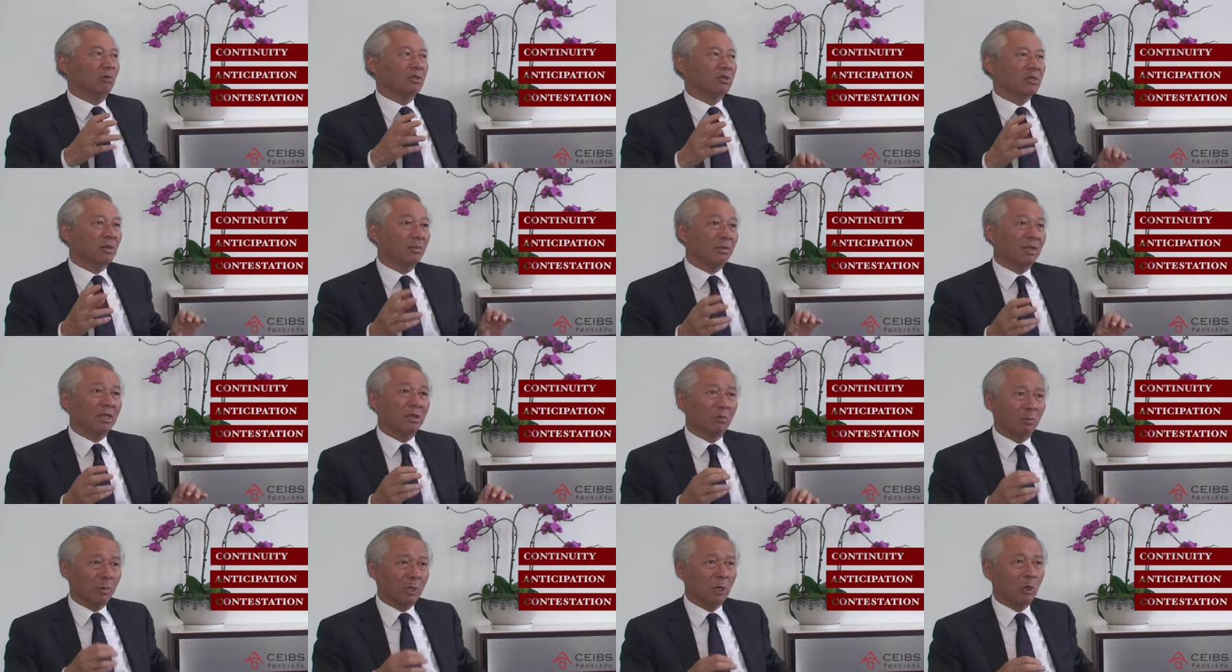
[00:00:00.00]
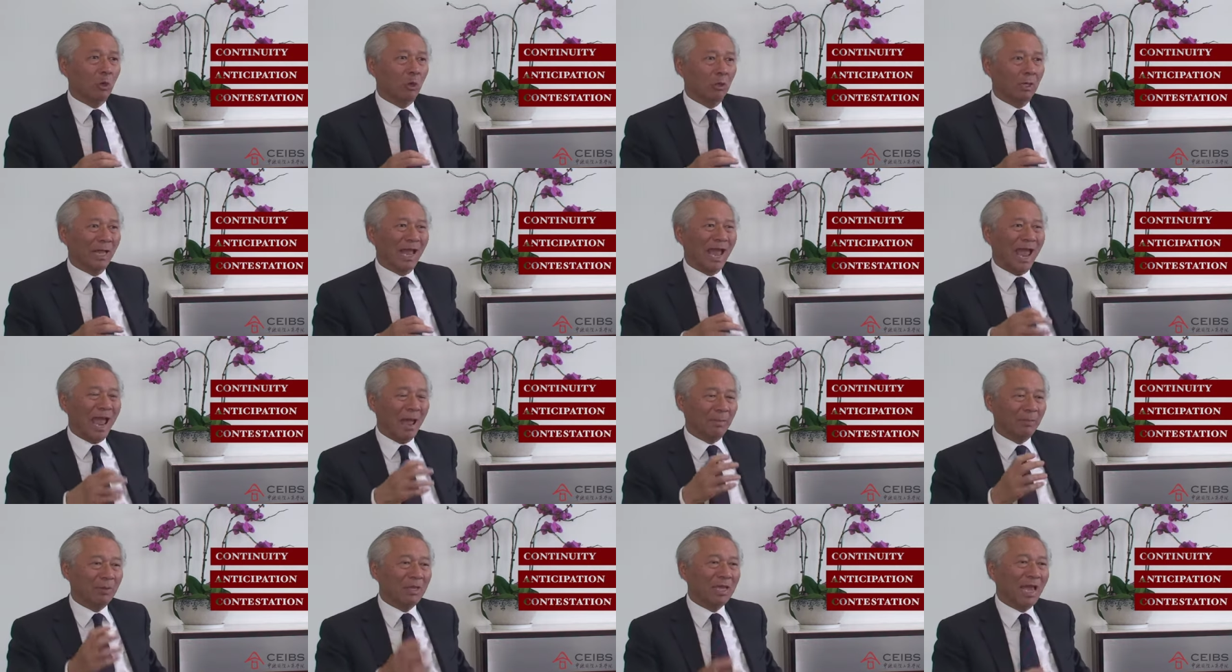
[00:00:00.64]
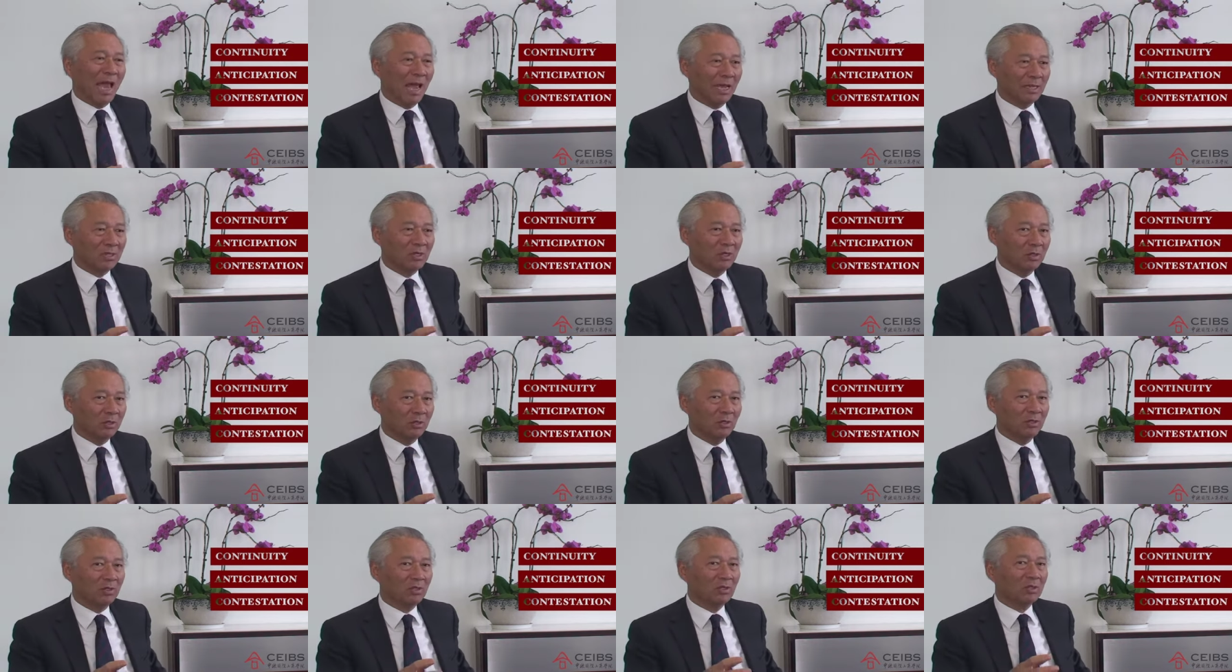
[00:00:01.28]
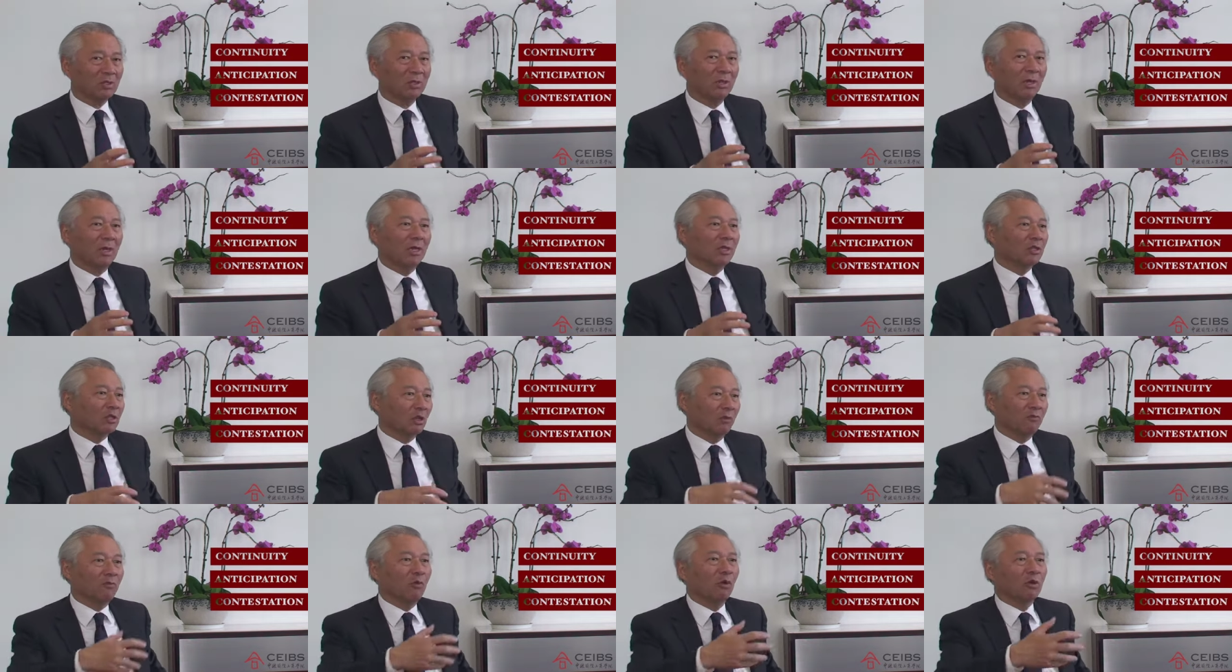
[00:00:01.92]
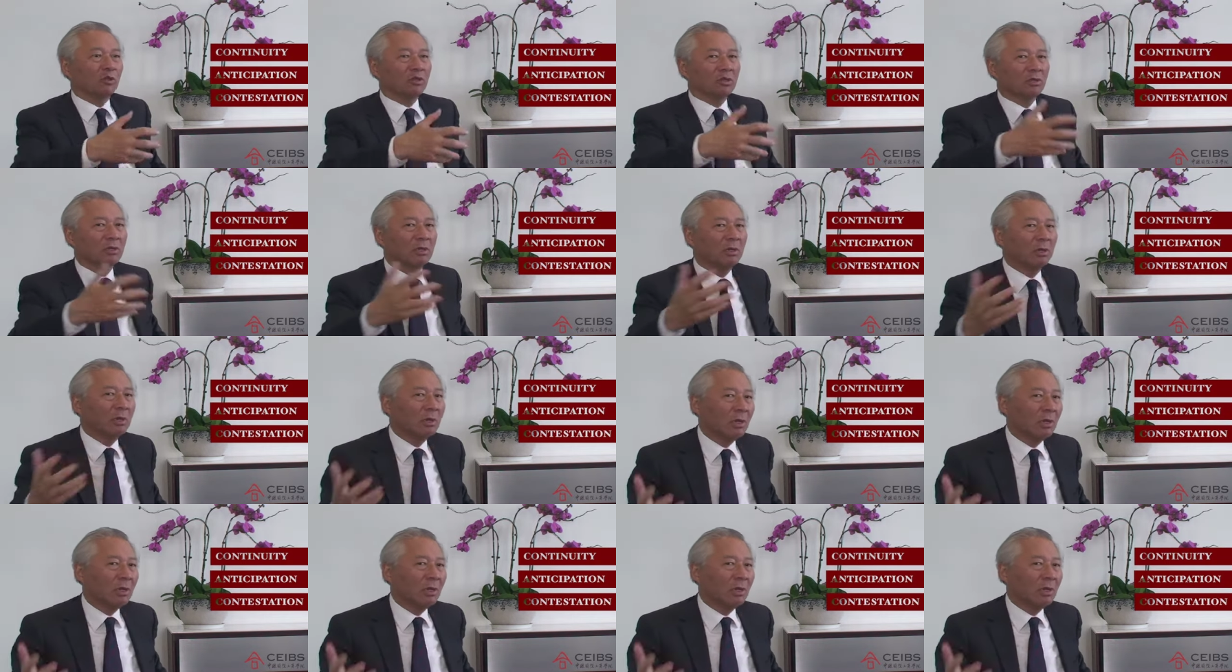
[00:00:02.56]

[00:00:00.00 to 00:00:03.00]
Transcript: was something that we call happy accidents. So of course,